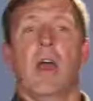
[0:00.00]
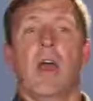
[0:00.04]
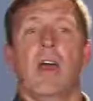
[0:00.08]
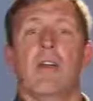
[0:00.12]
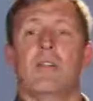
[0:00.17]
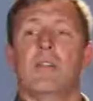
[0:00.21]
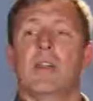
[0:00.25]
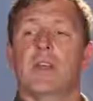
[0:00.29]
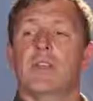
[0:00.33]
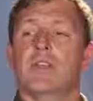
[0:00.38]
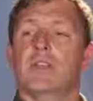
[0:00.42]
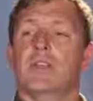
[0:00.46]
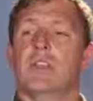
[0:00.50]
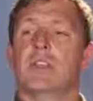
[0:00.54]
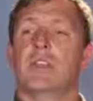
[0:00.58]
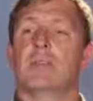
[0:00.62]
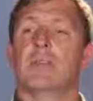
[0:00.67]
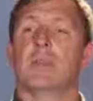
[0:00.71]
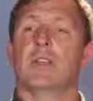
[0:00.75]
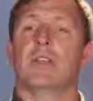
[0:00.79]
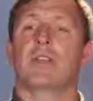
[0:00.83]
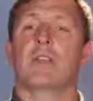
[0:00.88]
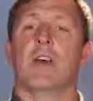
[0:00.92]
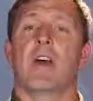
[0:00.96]
I've now changed
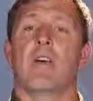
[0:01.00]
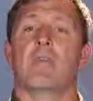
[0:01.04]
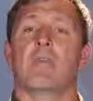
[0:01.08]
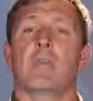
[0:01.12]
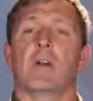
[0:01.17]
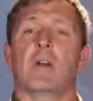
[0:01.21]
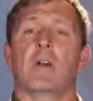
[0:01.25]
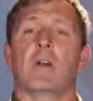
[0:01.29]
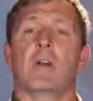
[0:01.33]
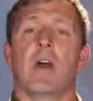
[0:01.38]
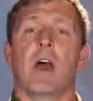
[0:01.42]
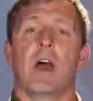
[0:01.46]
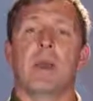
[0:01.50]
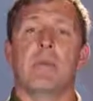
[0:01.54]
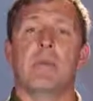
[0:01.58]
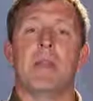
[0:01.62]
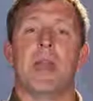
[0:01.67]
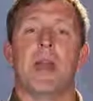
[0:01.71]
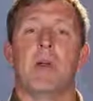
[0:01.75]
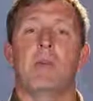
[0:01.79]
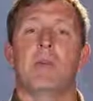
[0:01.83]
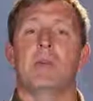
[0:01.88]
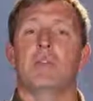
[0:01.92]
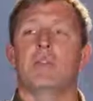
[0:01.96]
my software, I'm
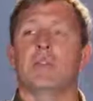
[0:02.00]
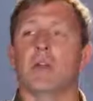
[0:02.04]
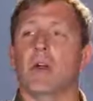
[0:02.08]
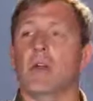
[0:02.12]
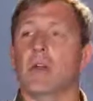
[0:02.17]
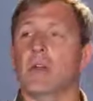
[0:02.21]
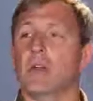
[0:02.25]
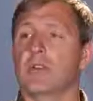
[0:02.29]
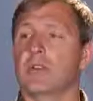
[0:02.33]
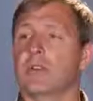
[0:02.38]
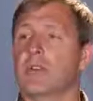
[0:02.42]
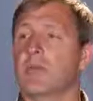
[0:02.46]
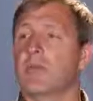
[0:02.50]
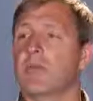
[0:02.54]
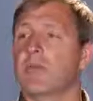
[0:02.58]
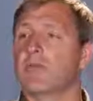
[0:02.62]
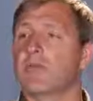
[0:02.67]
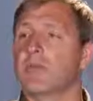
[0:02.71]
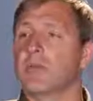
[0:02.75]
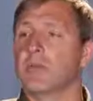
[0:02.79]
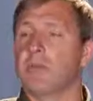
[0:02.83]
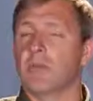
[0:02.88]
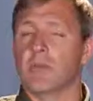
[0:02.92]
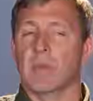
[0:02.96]
now in charge,
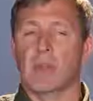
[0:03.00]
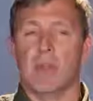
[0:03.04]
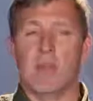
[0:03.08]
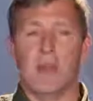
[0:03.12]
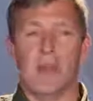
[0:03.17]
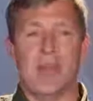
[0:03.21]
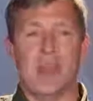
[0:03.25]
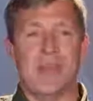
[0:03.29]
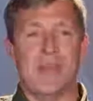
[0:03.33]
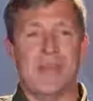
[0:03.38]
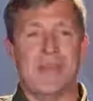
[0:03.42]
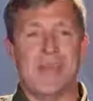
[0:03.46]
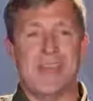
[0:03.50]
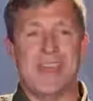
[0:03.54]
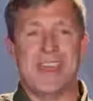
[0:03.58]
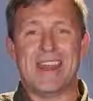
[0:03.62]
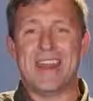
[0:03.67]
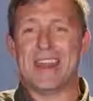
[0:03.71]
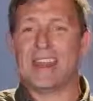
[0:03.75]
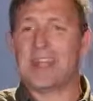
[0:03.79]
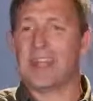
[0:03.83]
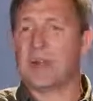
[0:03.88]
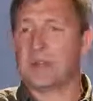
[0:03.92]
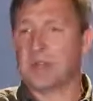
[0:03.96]
and
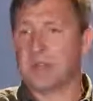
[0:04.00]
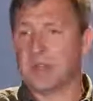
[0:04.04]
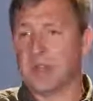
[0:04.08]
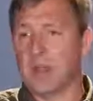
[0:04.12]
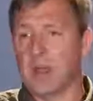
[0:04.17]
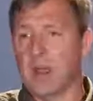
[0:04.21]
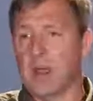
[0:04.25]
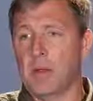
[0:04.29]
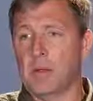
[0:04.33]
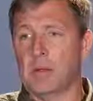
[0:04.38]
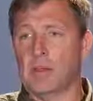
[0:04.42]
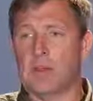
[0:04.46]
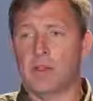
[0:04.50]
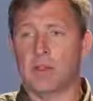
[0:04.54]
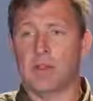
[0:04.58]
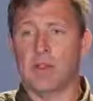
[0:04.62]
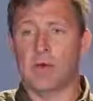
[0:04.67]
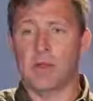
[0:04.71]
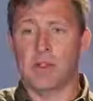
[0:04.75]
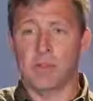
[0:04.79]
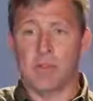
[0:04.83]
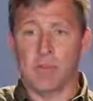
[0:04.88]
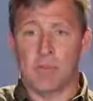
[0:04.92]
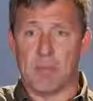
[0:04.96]
then it comes time to
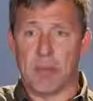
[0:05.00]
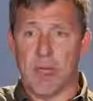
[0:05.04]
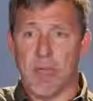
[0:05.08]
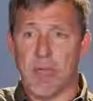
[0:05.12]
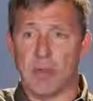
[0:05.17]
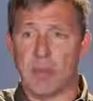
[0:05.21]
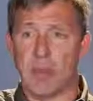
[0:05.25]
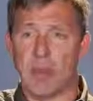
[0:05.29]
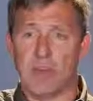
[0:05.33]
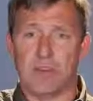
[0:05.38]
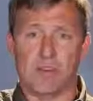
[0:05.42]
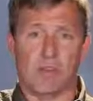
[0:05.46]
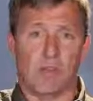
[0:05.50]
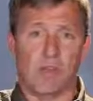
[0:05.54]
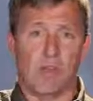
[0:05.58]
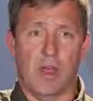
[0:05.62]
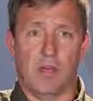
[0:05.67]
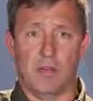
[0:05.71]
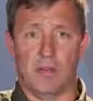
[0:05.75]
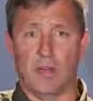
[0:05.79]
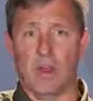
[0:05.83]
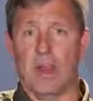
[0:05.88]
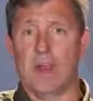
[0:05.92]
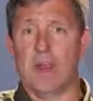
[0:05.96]
doing the biological
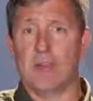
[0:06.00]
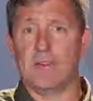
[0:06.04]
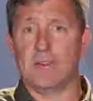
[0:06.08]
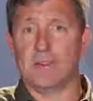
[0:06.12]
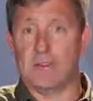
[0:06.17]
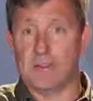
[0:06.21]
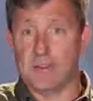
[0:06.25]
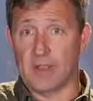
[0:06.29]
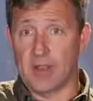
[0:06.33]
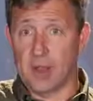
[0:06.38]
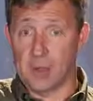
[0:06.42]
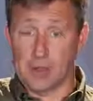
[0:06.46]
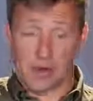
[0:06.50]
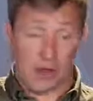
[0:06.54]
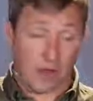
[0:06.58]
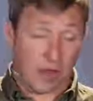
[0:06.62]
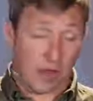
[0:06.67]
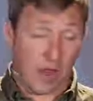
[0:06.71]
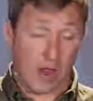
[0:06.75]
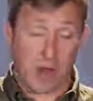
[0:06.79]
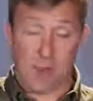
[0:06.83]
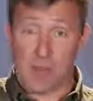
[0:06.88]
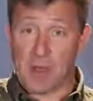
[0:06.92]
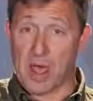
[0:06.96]
upgrades that I'm going to
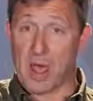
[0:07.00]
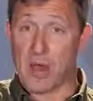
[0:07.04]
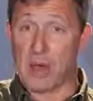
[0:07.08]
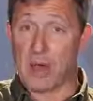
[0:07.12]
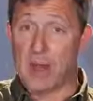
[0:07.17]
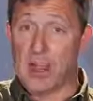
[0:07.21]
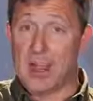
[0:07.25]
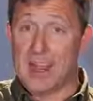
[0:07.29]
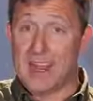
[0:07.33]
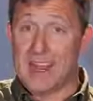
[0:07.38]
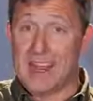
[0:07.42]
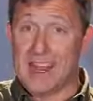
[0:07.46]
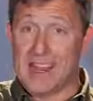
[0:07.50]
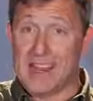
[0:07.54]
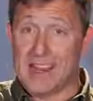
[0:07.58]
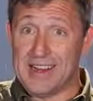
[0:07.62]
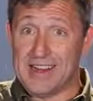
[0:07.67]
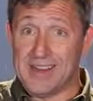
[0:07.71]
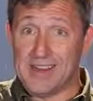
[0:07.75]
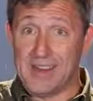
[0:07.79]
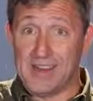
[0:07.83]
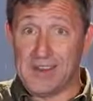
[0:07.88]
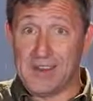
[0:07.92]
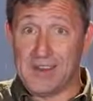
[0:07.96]
talk about
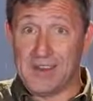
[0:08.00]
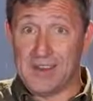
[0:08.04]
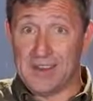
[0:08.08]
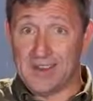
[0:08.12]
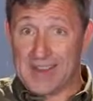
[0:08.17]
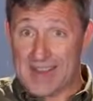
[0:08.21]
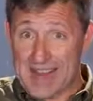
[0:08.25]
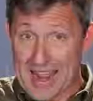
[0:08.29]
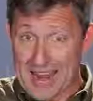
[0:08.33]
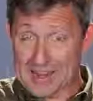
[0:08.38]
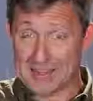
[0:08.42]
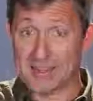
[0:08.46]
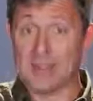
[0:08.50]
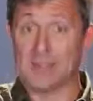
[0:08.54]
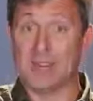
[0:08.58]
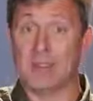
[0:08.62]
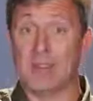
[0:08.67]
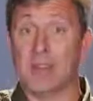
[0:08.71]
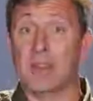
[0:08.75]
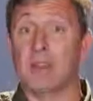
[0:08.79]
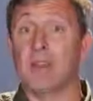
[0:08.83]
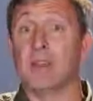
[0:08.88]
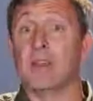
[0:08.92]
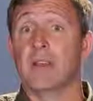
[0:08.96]
in the
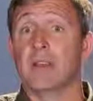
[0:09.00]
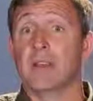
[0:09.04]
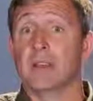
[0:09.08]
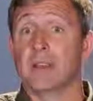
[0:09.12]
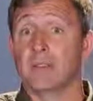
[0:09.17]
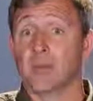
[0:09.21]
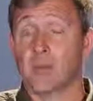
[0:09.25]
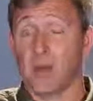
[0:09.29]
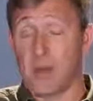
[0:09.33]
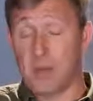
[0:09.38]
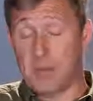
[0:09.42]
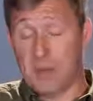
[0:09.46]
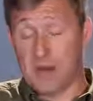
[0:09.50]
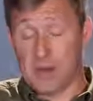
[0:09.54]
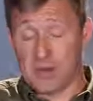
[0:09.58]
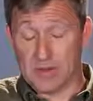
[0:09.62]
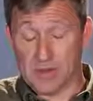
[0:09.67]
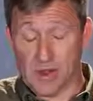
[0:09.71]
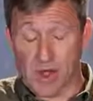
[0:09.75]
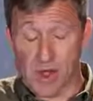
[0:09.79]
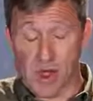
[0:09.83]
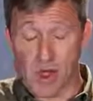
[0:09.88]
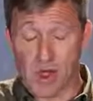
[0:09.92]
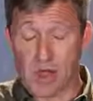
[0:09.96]
next 20-minute
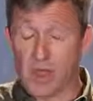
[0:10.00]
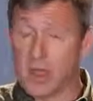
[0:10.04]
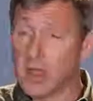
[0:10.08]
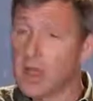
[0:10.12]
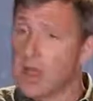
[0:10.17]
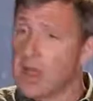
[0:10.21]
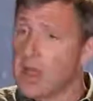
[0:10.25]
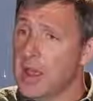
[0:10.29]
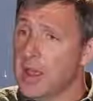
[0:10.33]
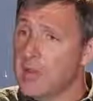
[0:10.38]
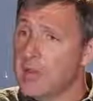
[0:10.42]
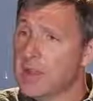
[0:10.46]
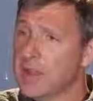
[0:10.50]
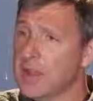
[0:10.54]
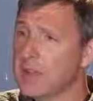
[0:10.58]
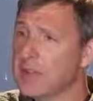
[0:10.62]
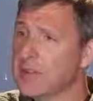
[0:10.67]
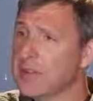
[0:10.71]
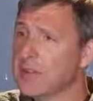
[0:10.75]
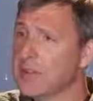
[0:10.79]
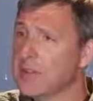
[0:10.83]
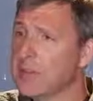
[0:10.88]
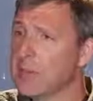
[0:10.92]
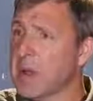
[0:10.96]
talk.
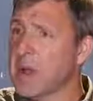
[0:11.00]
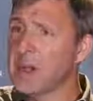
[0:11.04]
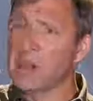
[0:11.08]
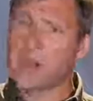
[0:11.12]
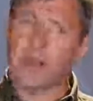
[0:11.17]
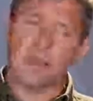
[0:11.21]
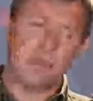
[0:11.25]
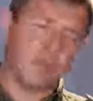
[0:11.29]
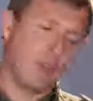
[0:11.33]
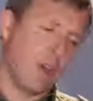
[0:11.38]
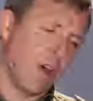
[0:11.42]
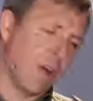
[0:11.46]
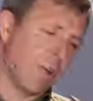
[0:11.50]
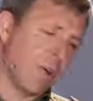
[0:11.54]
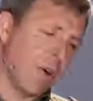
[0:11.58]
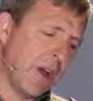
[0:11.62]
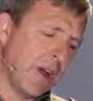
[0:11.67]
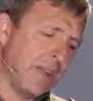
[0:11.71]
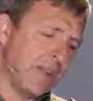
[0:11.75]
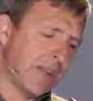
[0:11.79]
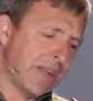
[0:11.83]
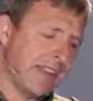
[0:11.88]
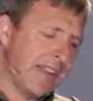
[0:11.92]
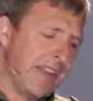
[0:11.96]
Because those biological
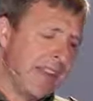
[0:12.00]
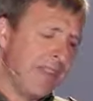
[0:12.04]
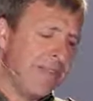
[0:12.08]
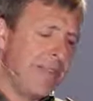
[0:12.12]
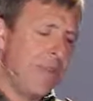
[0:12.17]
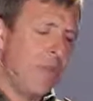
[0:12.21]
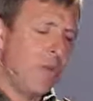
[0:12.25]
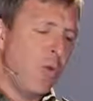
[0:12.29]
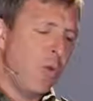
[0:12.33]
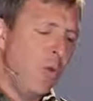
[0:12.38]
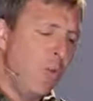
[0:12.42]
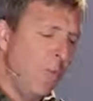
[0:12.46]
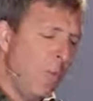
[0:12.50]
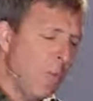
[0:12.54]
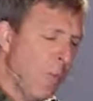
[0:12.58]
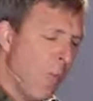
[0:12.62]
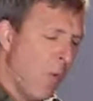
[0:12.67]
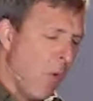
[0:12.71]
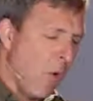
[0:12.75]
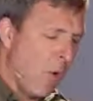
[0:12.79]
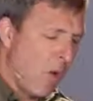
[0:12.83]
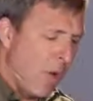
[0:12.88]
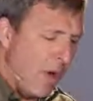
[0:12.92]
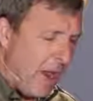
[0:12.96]
upgrades give you
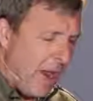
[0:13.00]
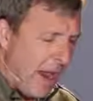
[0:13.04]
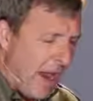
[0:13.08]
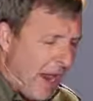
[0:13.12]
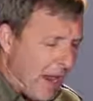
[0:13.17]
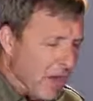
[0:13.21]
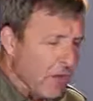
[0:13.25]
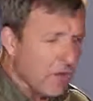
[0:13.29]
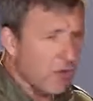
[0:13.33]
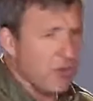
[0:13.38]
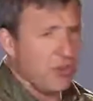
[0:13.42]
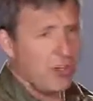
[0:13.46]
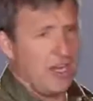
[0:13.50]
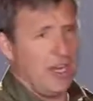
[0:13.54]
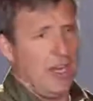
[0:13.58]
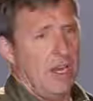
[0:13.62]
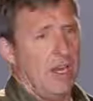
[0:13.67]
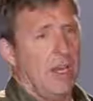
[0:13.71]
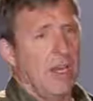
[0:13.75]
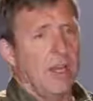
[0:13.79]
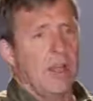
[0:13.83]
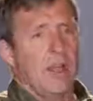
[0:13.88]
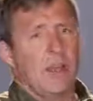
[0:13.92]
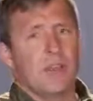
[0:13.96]
more
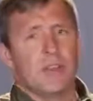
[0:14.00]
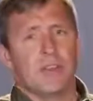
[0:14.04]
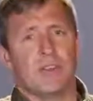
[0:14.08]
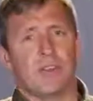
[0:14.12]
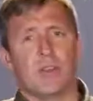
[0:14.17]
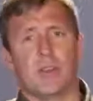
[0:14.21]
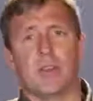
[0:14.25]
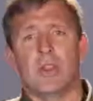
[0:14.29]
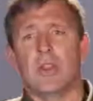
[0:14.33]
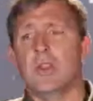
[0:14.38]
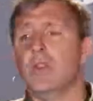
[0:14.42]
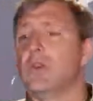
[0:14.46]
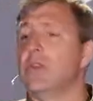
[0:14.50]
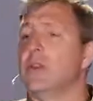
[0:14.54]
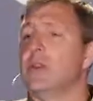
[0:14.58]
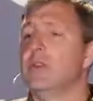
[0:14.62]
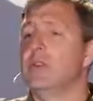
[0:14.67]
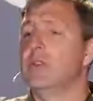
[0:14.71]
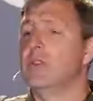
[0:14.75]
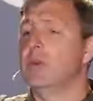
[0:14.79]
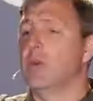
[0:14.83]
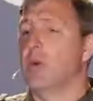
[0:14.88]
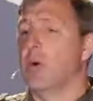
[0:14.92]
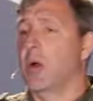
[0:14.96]
energy so that you
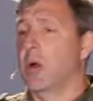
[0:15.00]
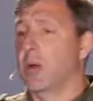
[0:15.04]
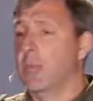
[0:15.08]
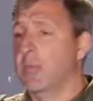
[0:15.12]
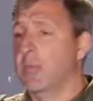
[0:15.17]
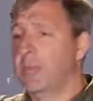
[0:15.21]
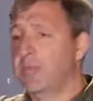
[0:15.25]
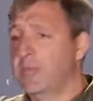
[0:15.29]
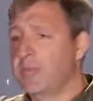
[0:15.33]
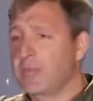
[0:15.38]
can do more.